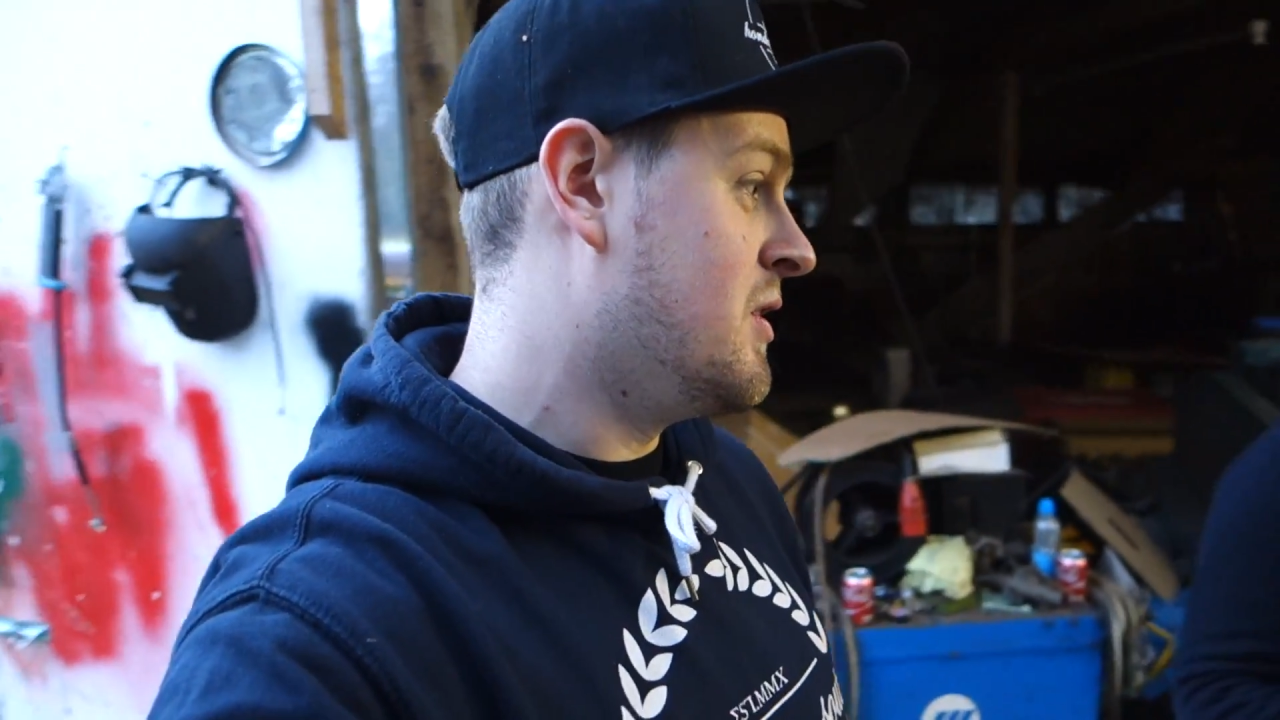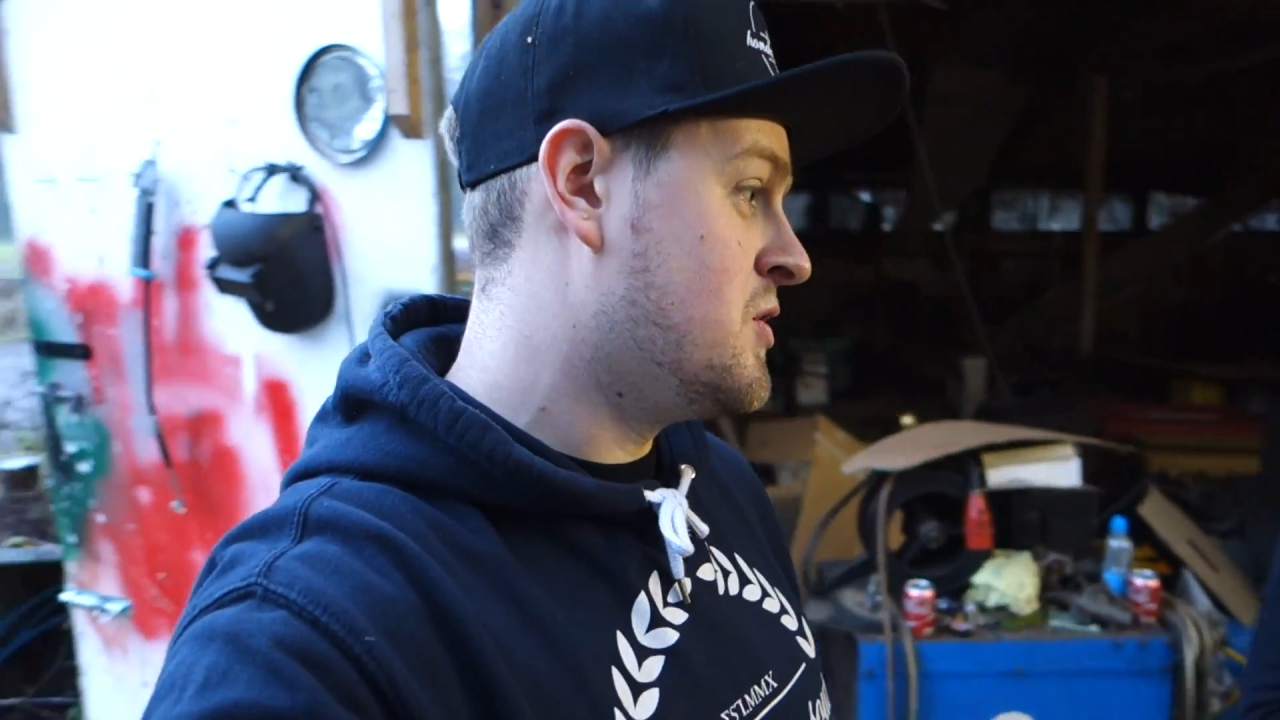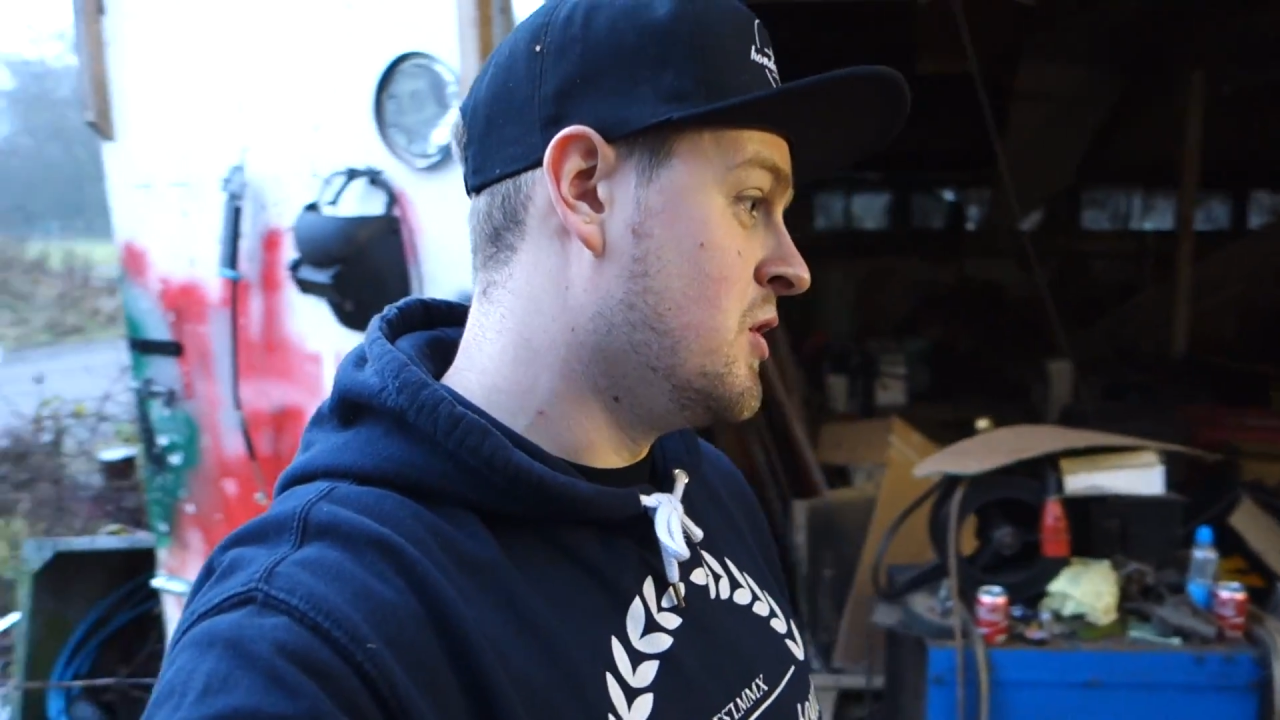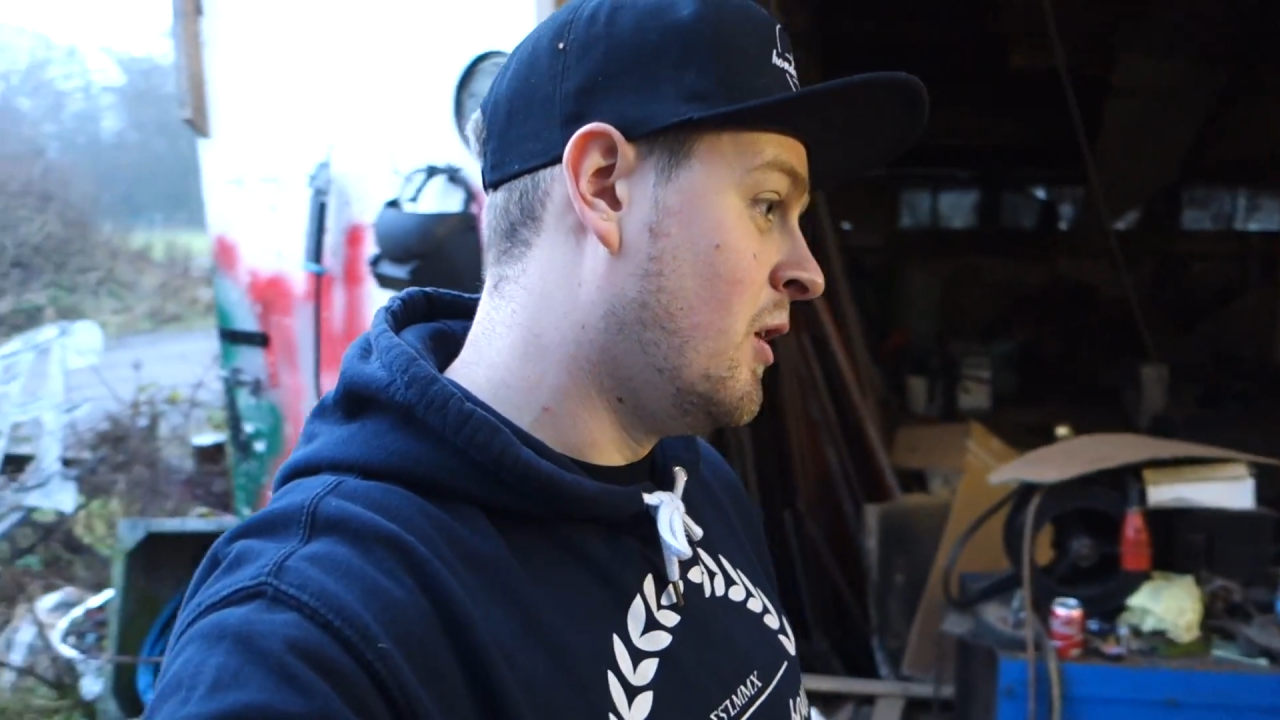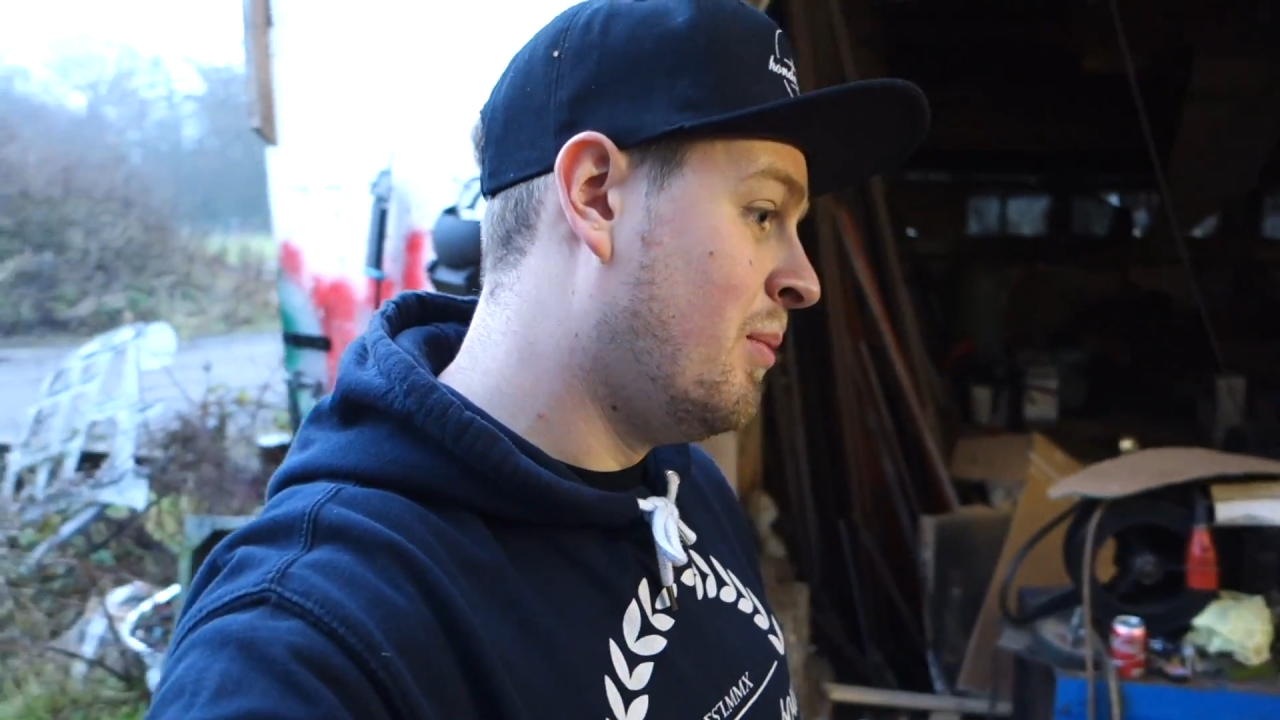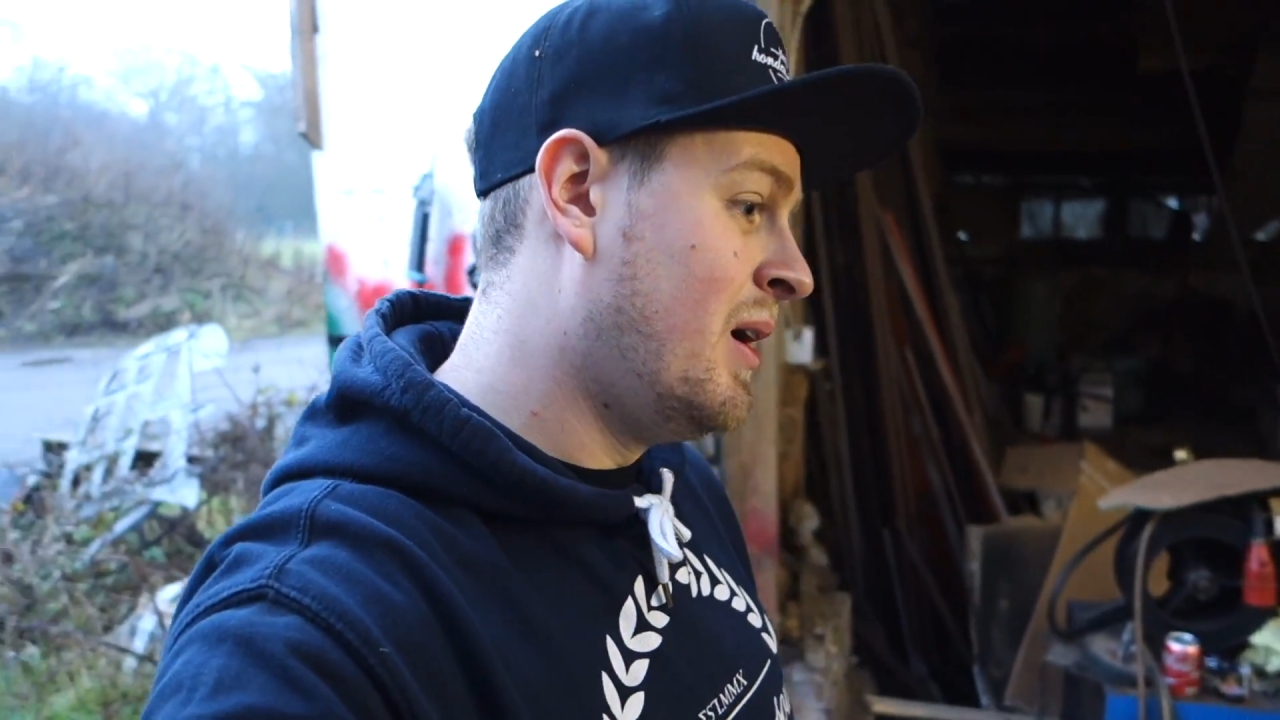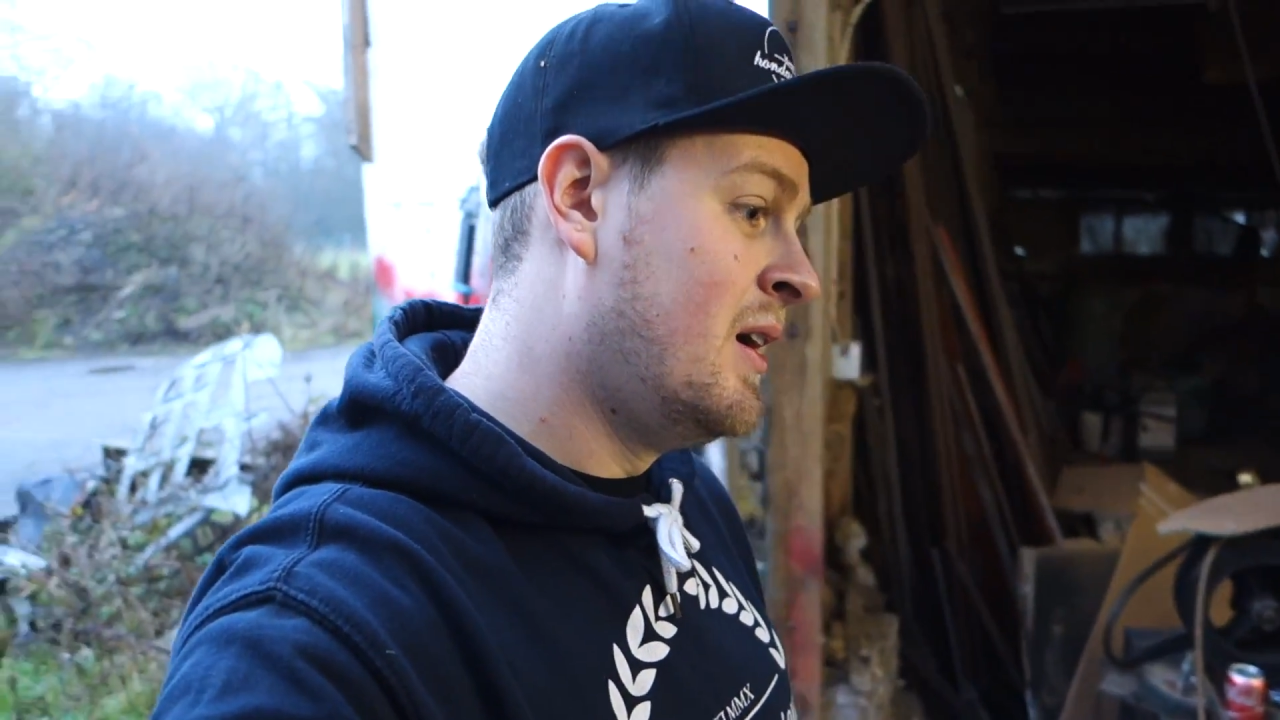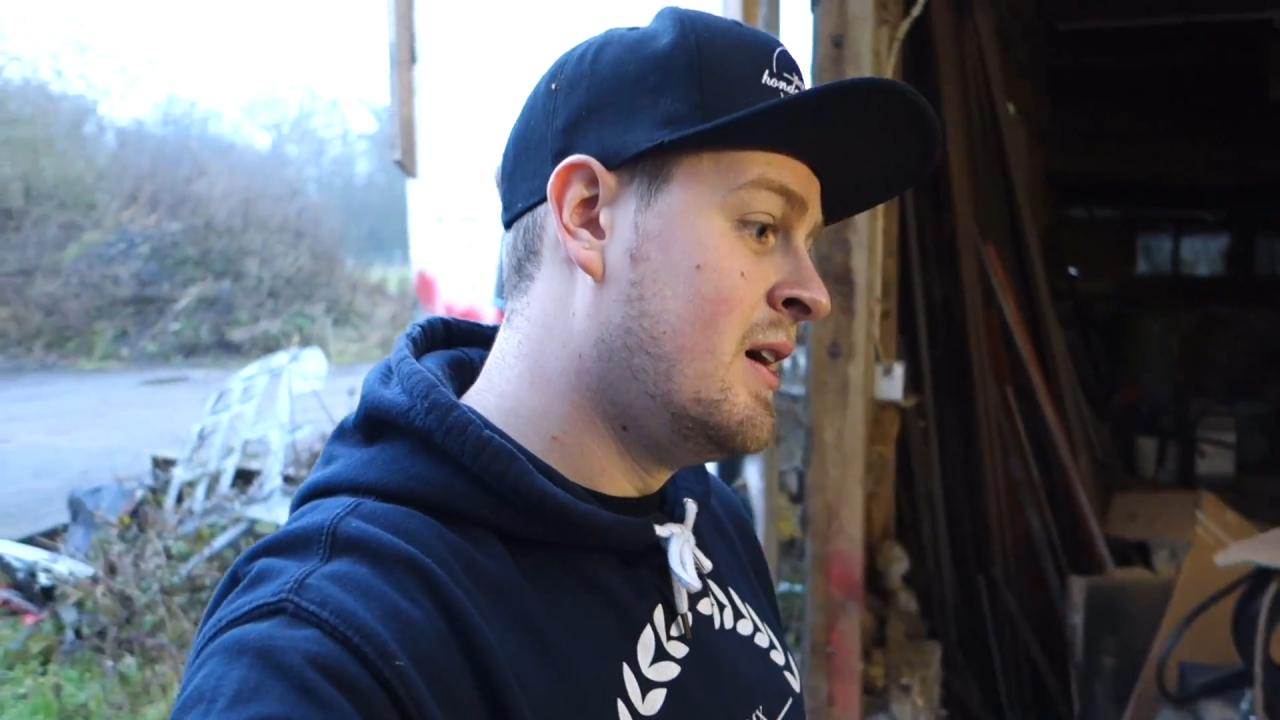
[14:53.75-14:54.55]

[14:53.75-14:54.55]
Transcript: its job.